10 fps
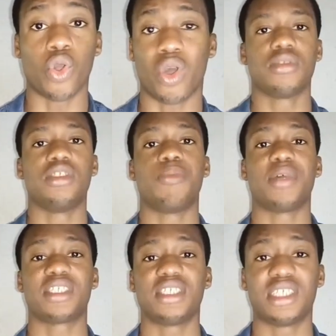or the
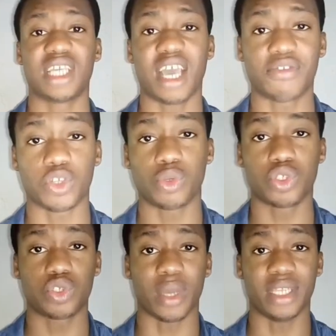person didn't have
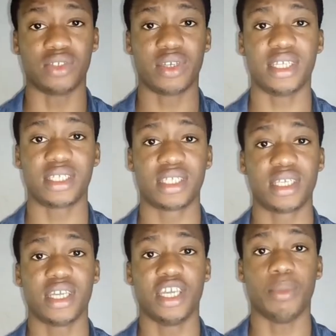someone to educate
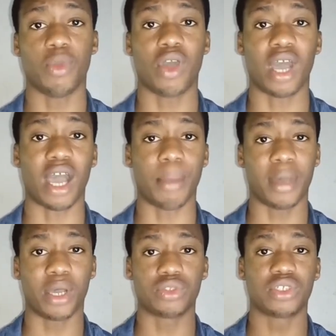him or her
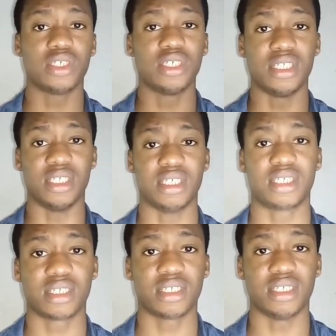about
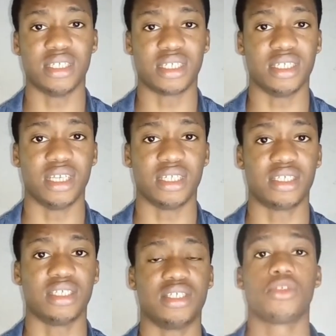these
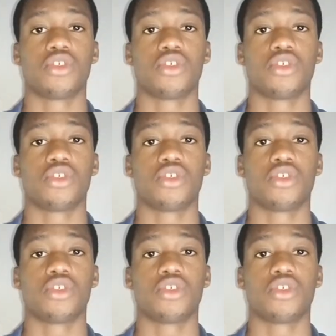incidences.